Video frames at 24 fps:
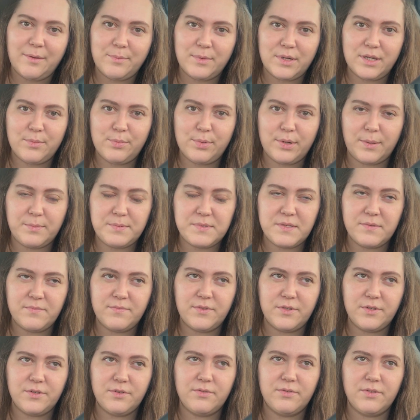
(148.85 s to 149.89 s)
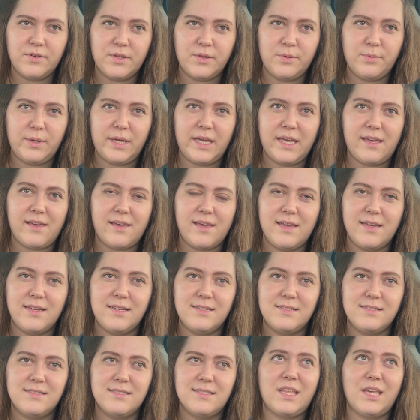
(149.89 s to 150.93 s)
I'm gonna prep some food for the week
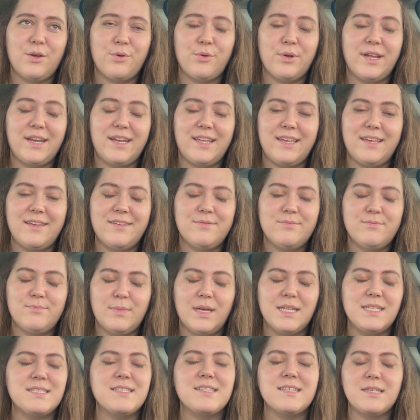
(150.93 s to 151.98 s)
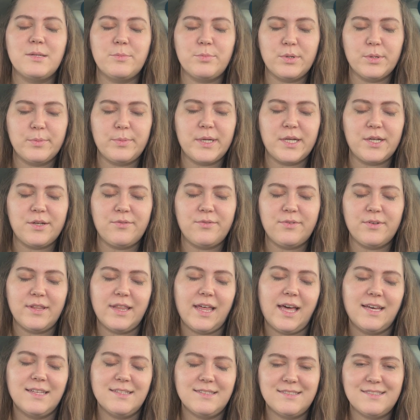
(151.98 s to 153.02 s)
and get ready, mentally prepared for
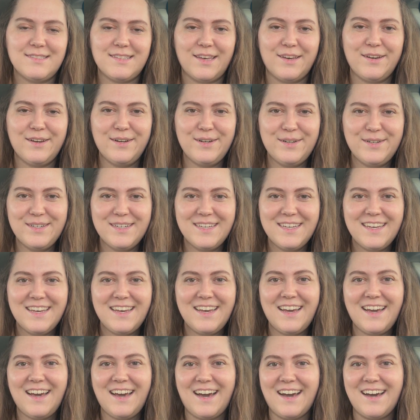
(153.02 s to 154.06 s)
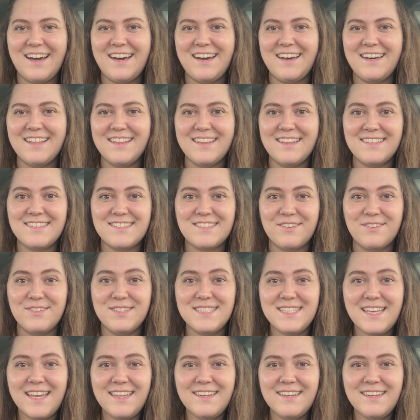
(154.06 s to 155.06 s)
that. So let's go inside.